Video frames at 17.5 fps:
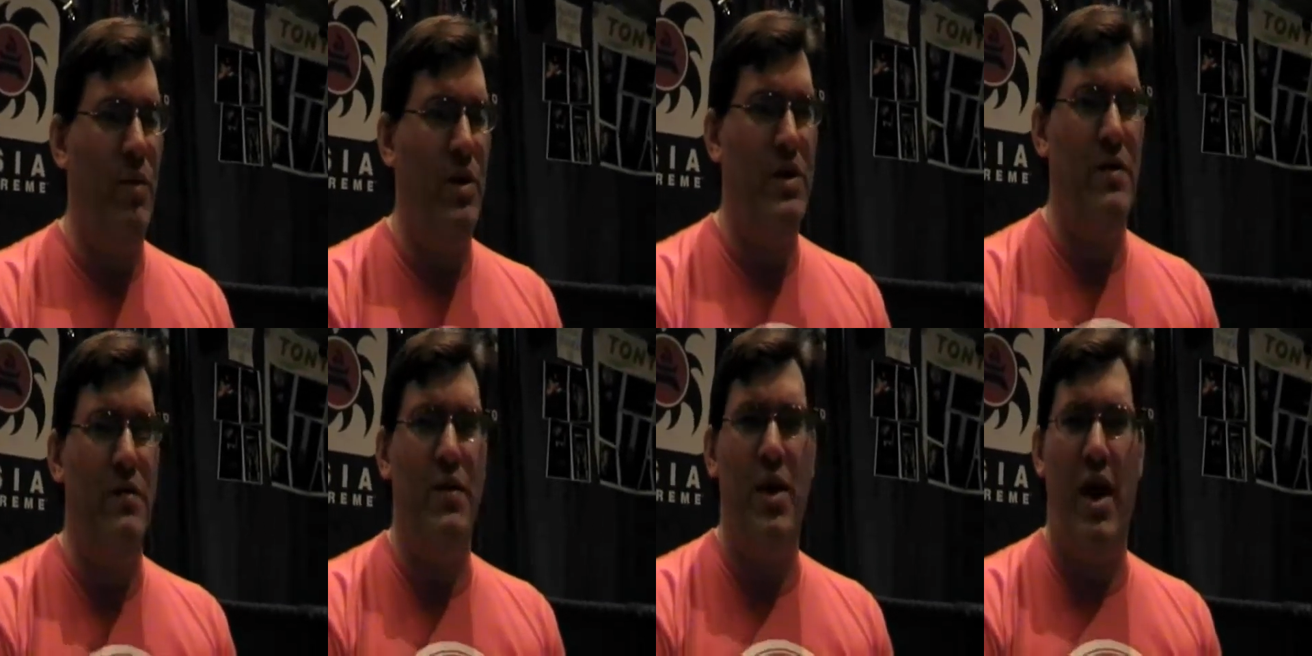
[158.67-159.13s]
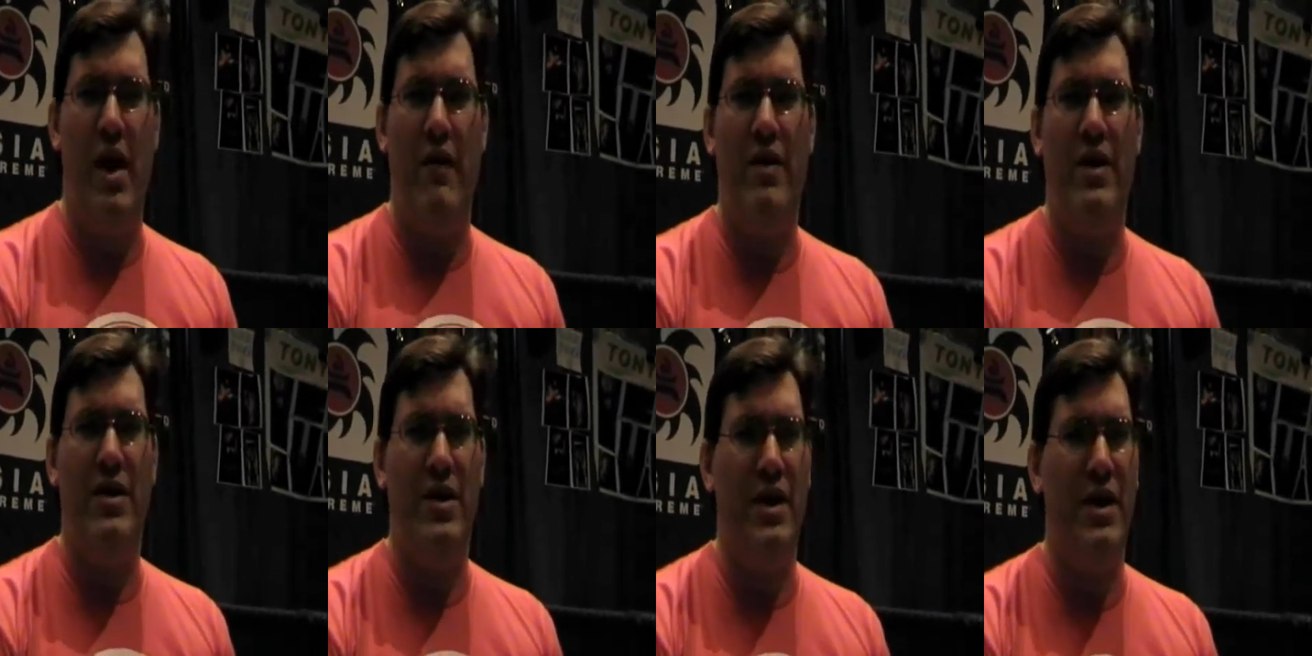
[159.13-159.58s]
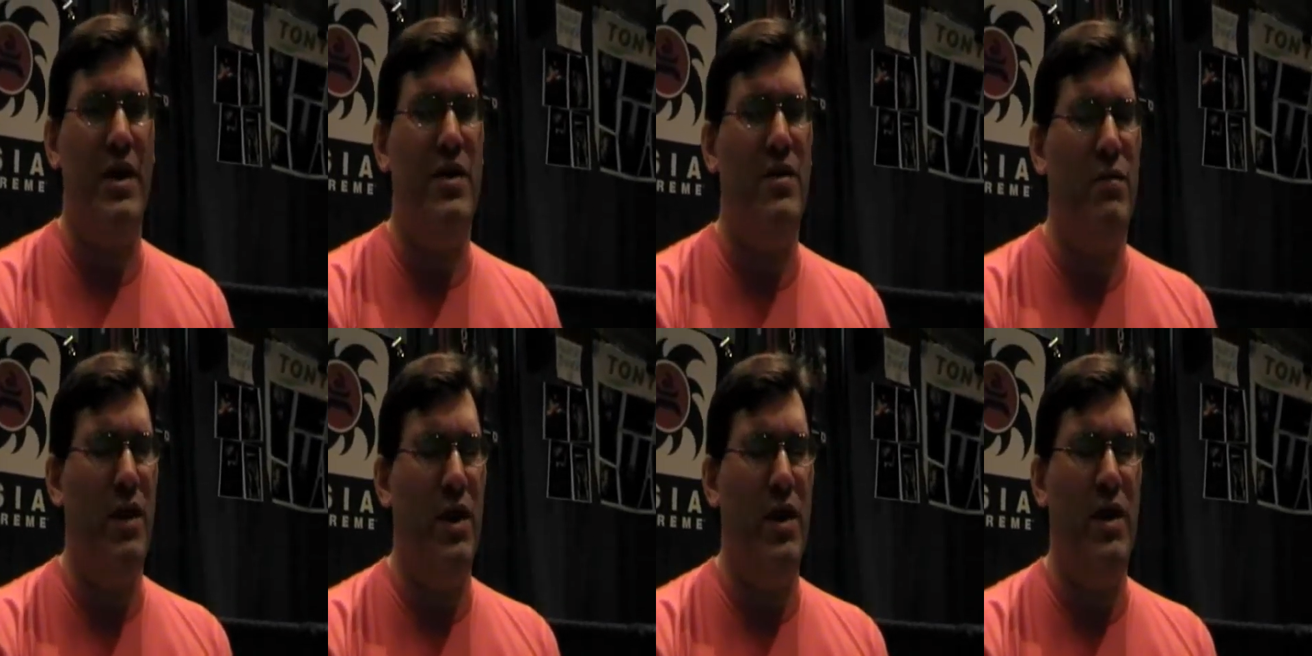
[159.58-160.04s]
which if you haven't seen,
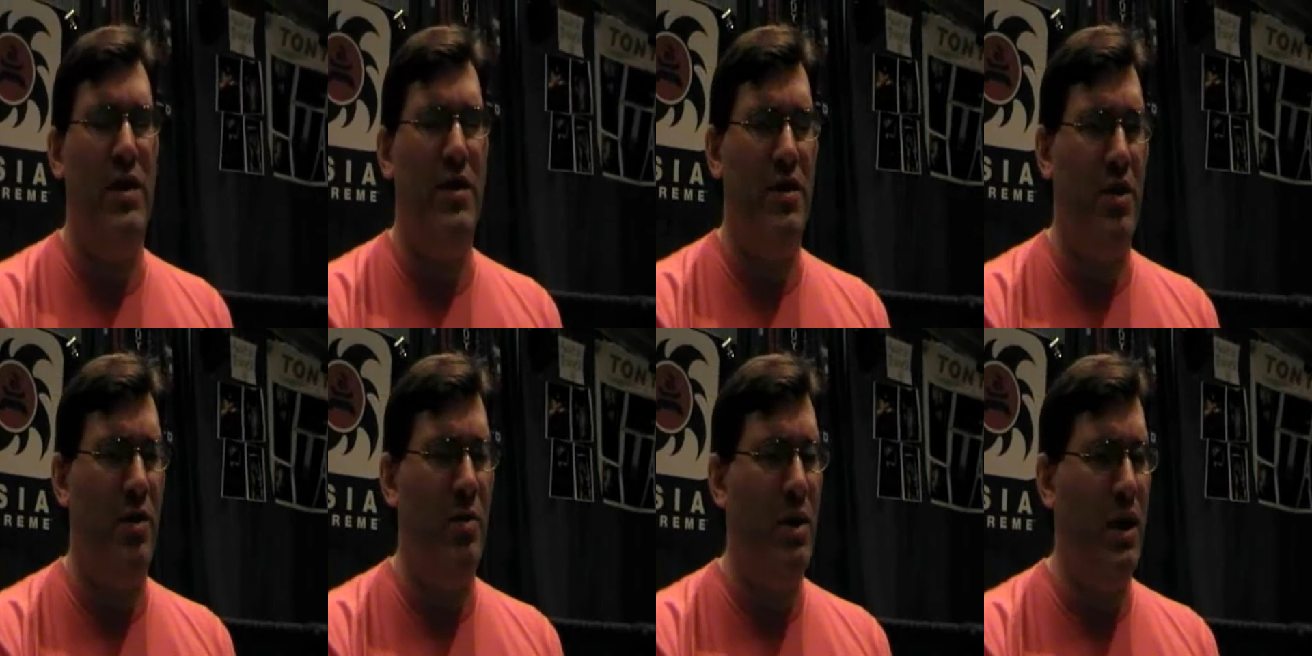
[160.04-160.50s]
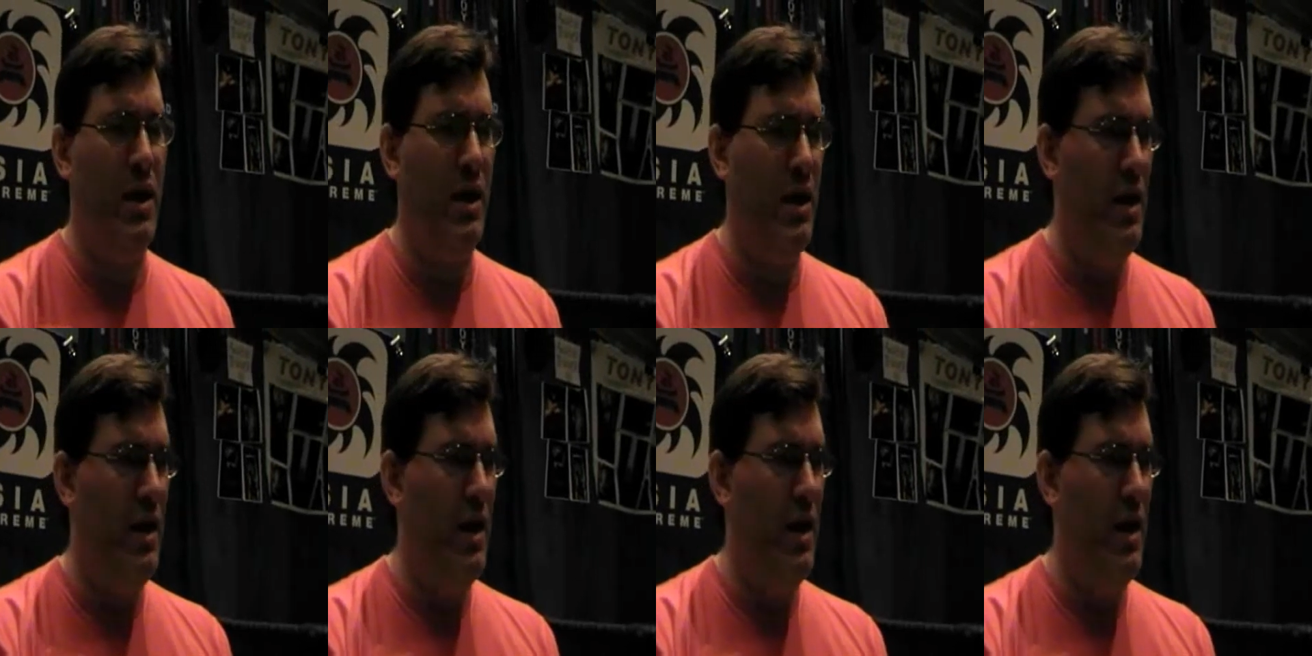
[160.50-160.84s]
it's very disturbing.